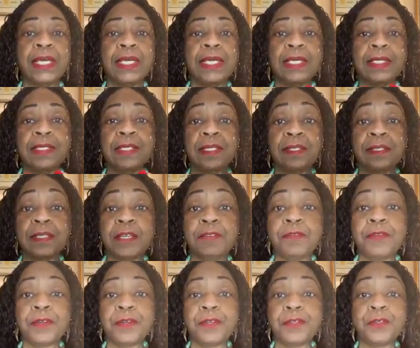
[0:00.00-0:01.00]

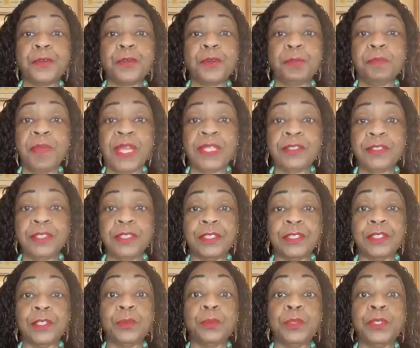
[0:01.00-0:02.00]
deliver your
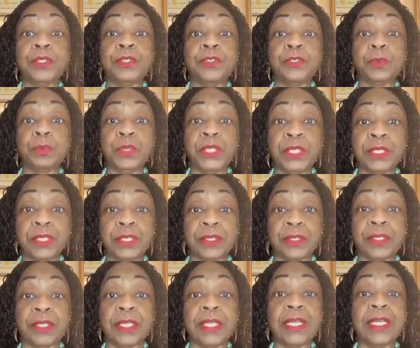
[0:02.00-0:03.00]
message with a
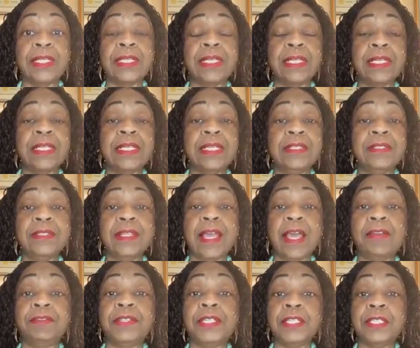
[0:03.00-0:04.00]
sweetener than it is to
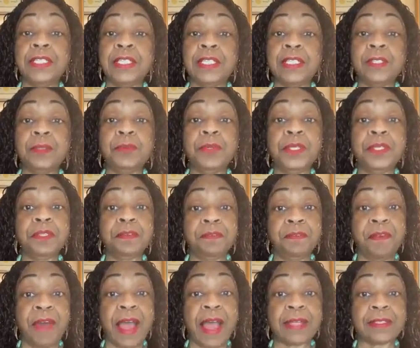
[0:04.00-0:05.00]
have to deal with the
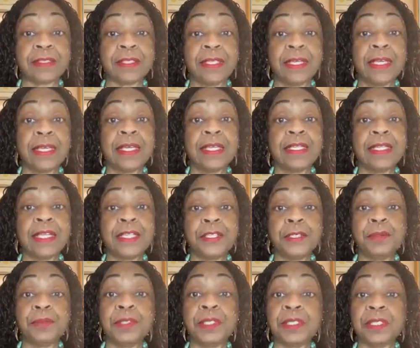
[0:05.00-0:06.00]
fact that
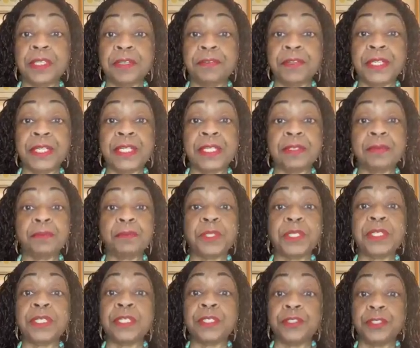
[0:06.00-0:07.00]
you delivered it
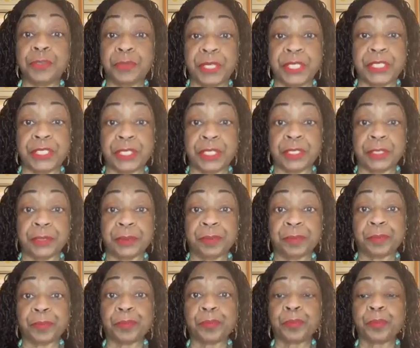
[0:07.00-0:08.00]
with an astringent.
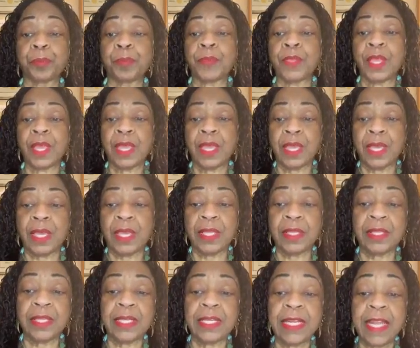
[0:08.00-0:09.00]

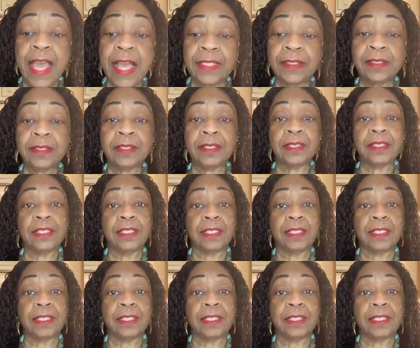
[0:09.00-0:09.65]
The next